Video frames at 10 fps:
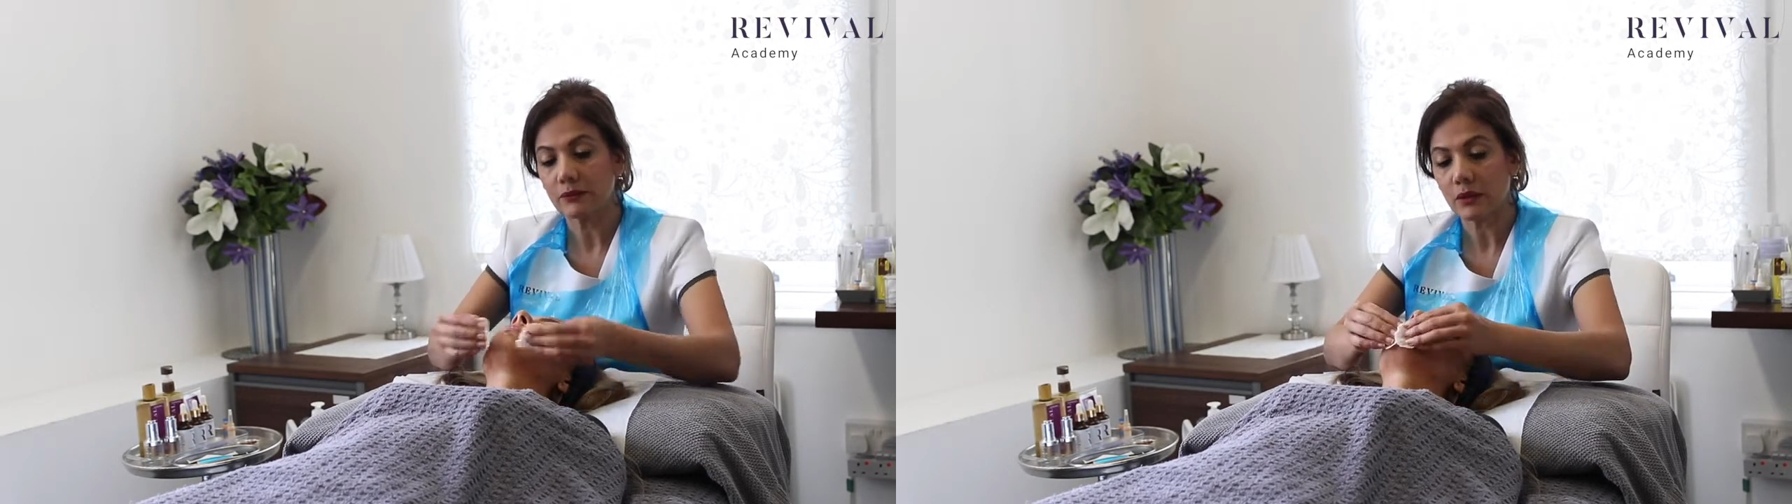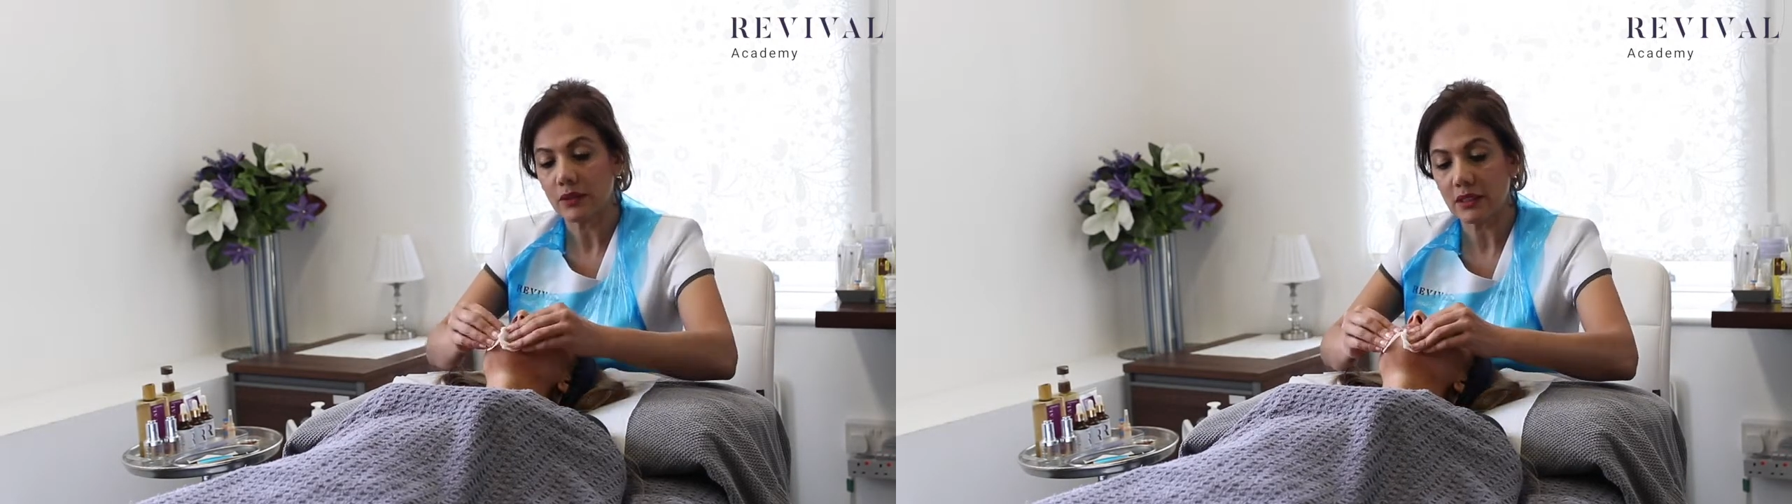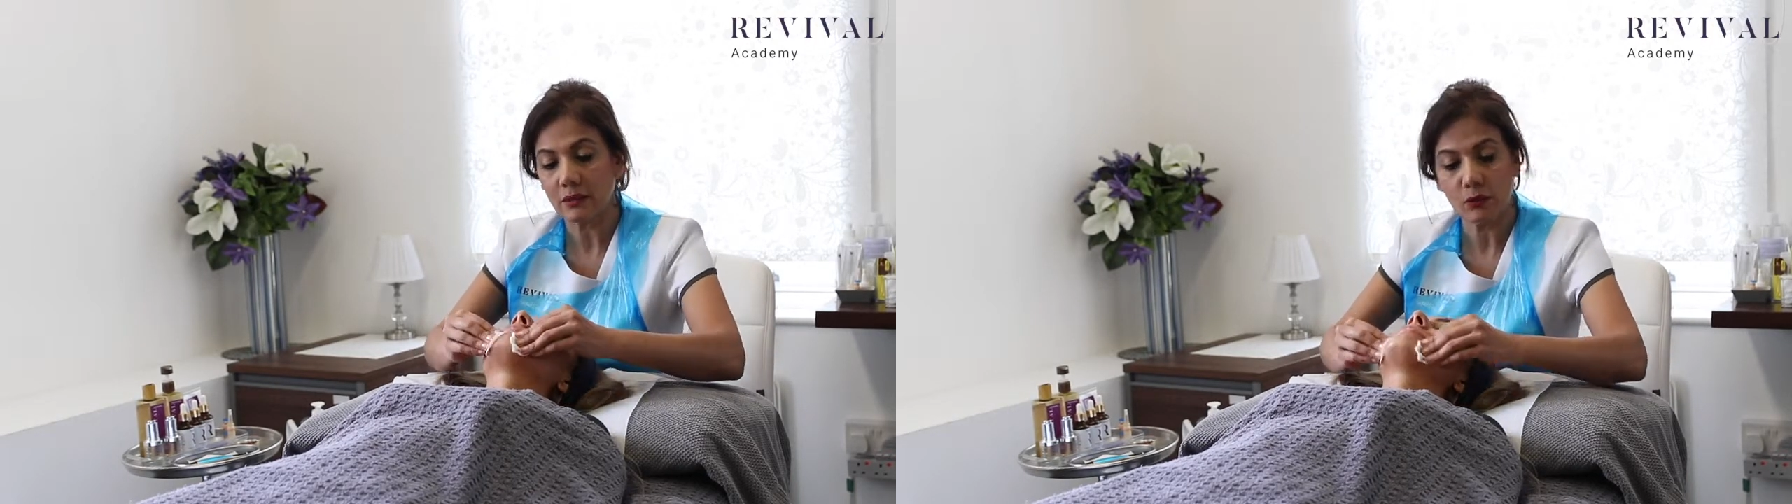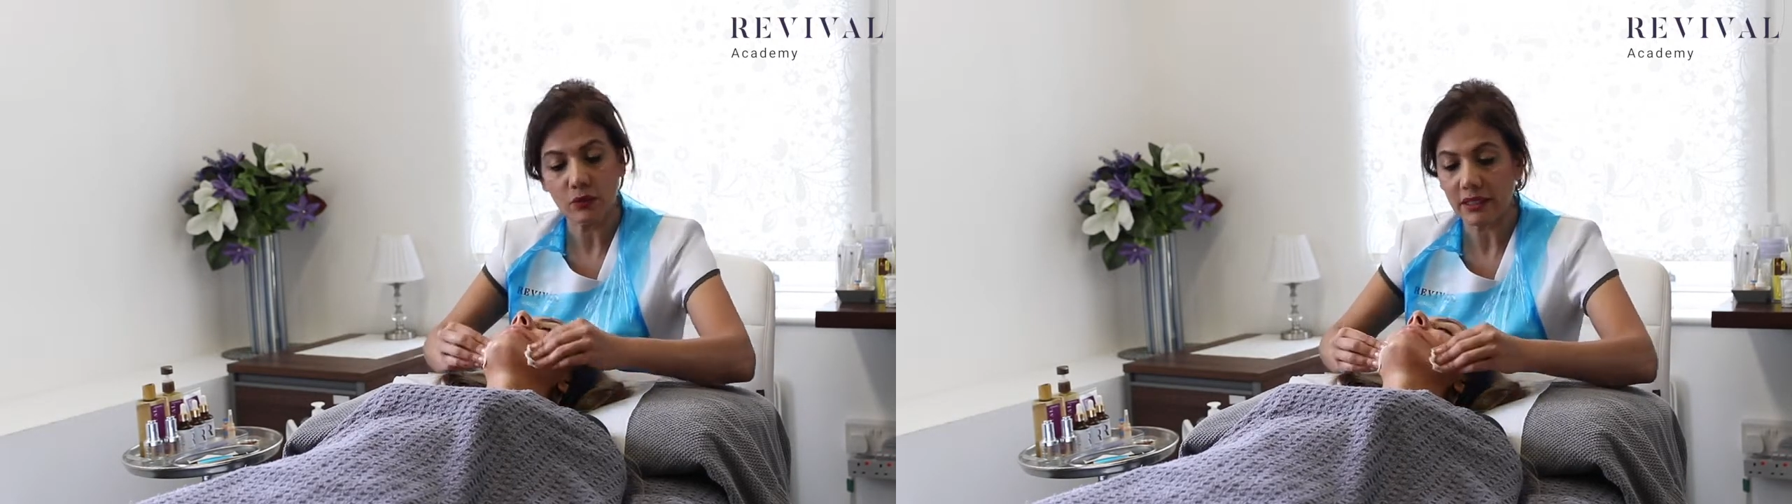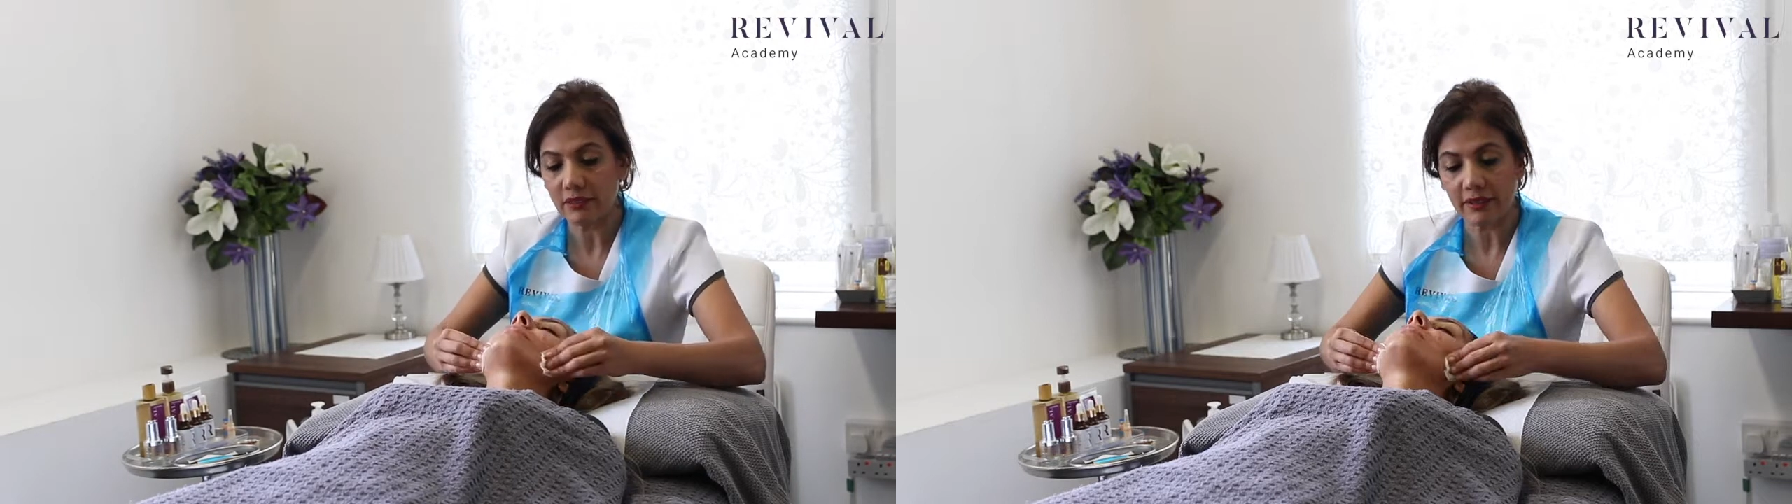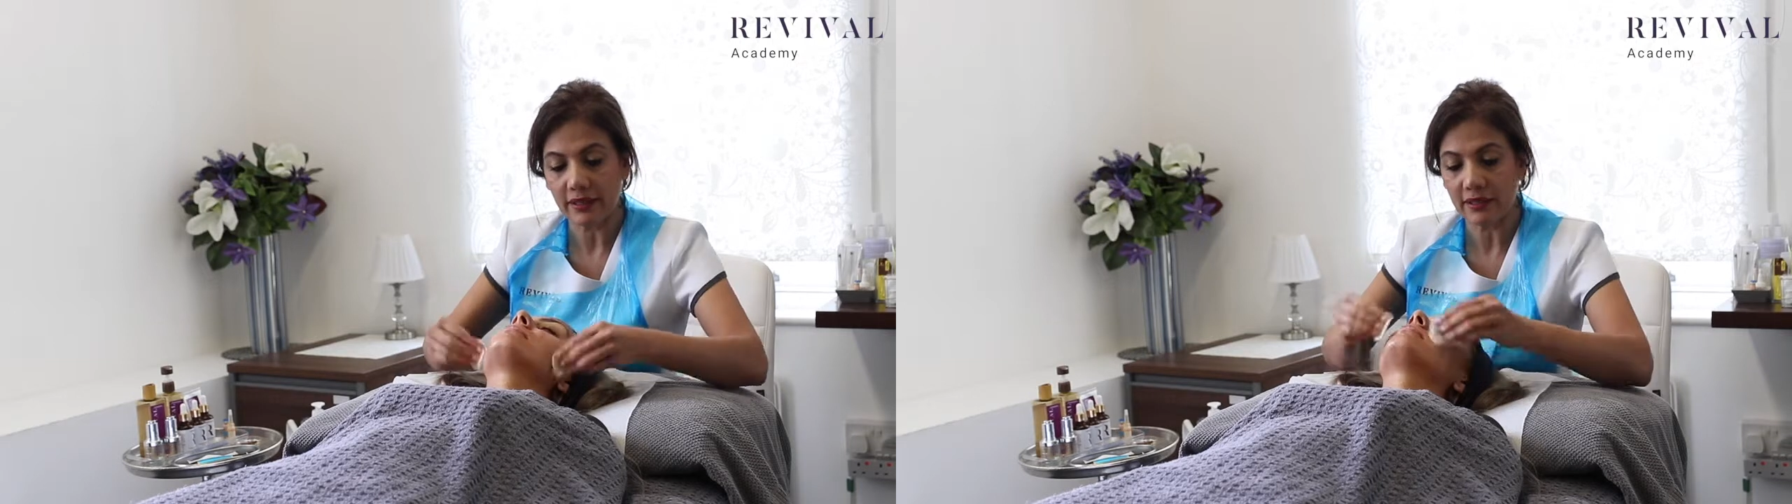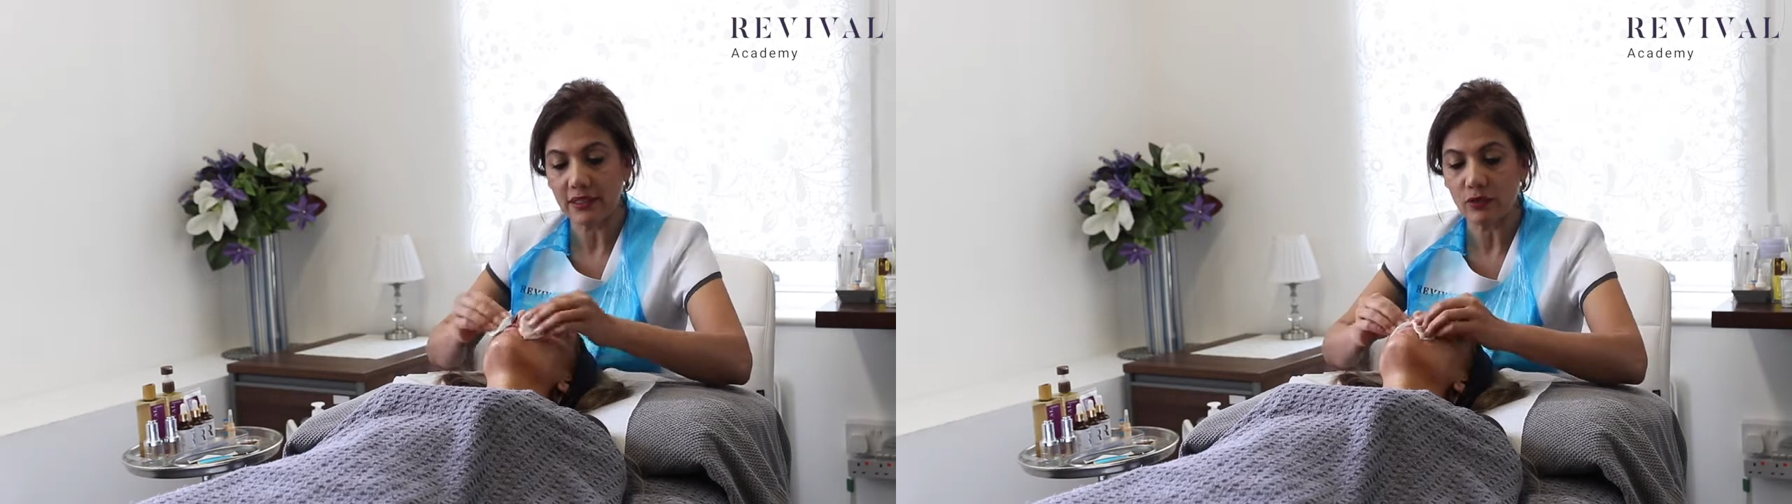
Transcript: because it won't leave any